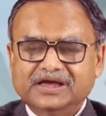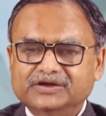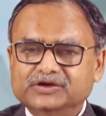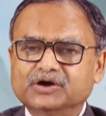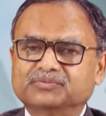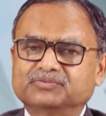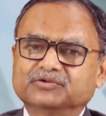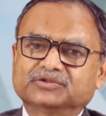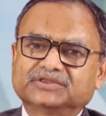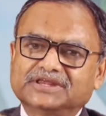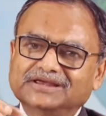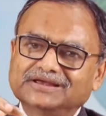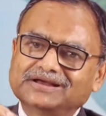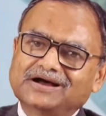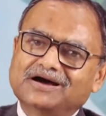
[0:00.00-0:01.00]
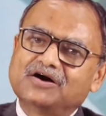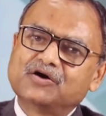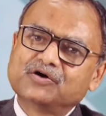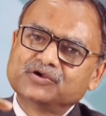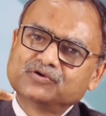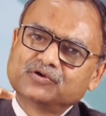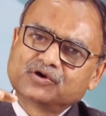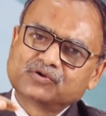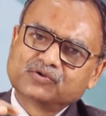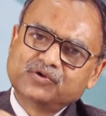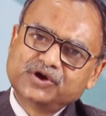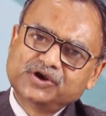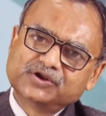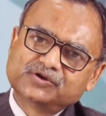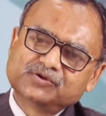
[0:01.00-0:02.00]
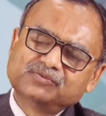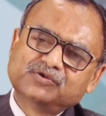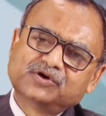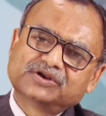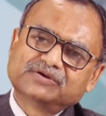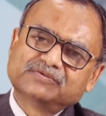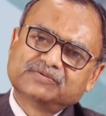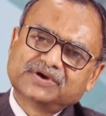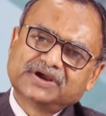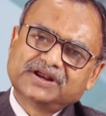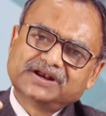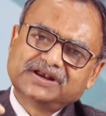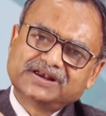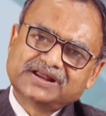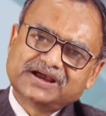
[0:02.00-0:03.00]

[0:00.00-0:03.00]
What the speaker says: You have to think how you are going to motivate,